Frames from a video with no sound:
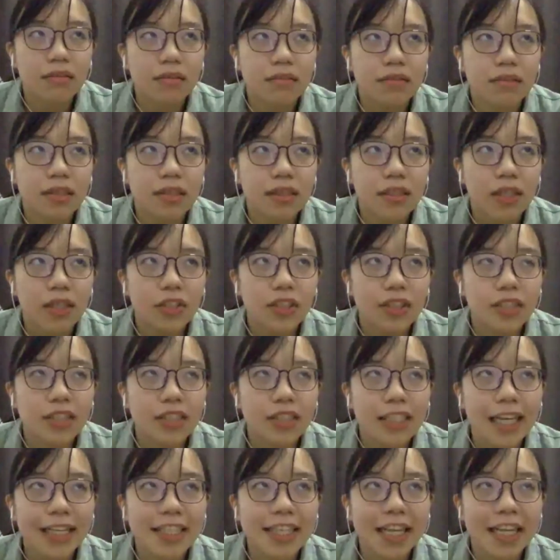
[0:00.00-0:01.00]
because
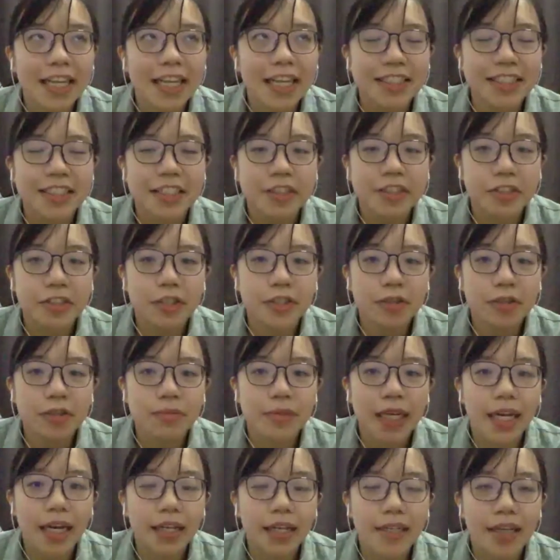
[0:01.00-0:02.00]
like that's the term
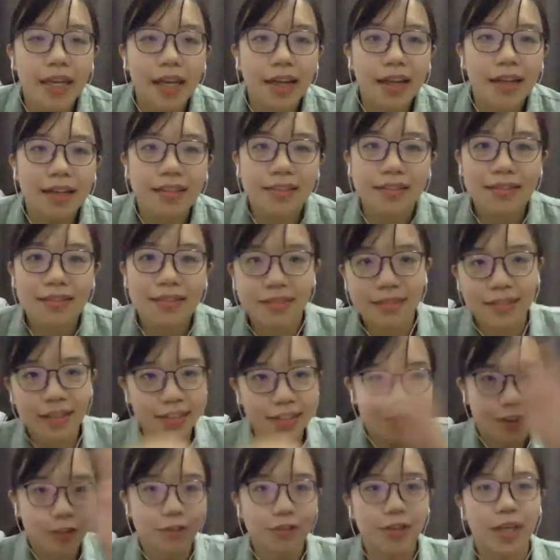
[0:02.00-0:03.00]
that
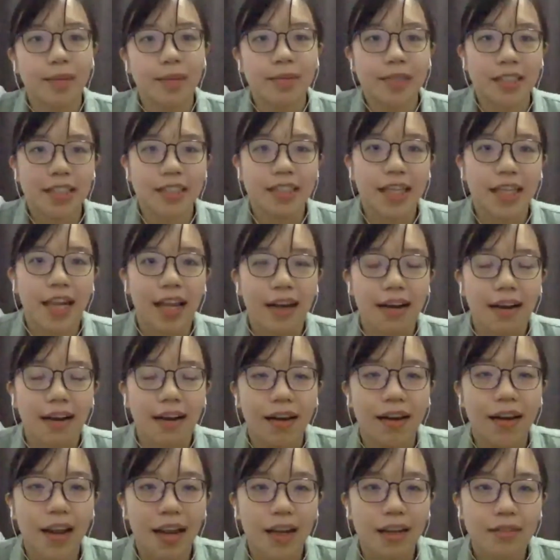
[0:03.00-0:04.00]
describes the head and
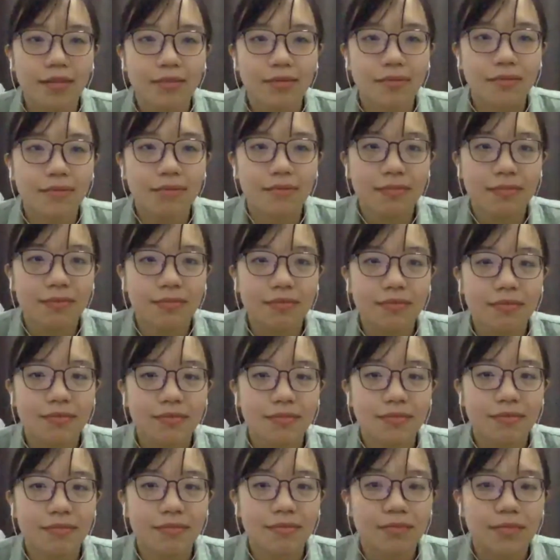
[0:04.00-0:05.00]
neck,
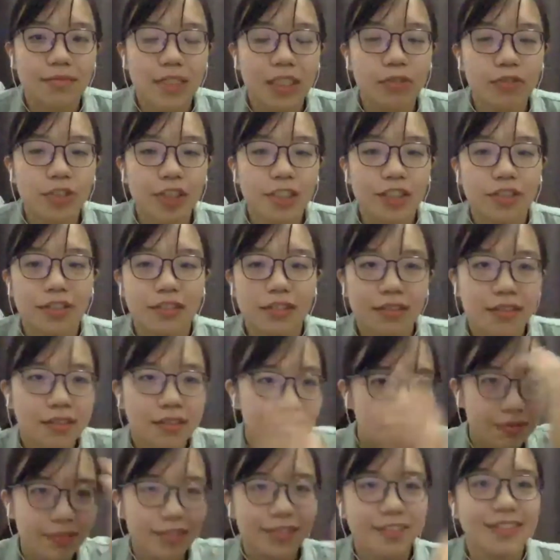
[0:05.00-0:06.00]
the regions
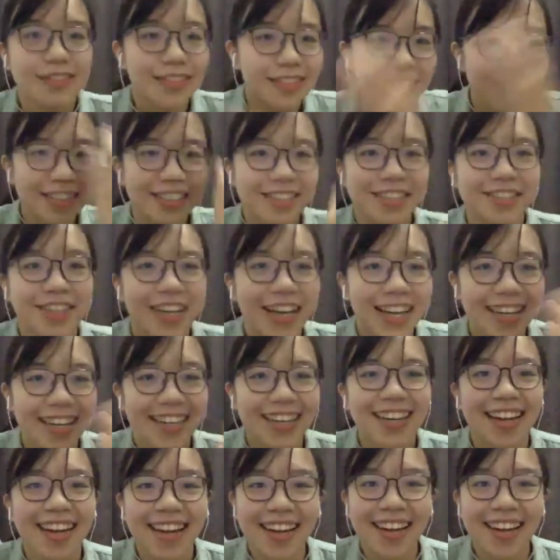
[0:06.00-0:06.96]
in the head and neck.